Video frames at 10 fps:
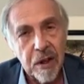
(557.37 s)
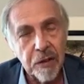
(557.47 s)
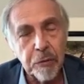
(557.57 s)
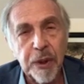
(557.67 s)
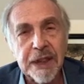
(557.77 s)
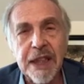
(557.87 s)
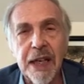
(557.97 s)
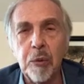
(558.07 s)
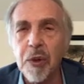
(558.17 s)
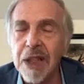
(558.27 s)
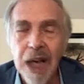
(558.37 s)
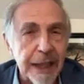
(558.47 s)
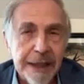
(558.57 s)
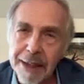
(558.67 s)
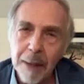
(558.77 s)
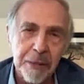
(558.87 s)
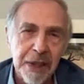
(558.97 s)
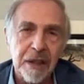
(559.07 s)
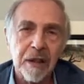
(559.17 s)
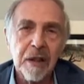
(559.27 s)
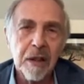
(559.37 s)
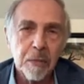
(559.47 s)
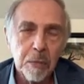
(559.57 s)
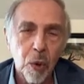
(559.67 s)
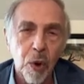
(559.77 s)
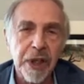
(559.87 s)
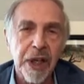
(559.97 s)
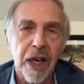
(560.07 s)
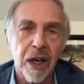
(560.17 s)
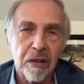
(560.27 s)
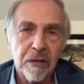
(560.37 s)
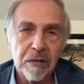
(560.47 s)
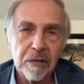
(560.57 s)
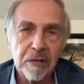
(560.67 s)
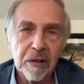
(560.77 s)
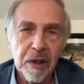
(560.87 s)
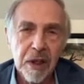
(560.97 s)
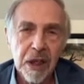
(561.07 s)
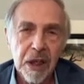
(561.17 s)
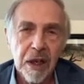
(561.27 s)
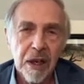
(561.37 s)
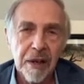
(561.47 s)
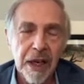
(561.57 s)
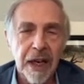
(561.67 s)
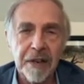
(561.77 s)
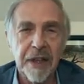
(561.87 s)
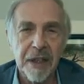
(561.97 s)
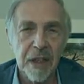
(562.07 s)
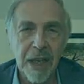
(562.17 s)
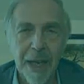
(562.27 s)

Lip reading: if we say we're not accepting poor care, then I think it'll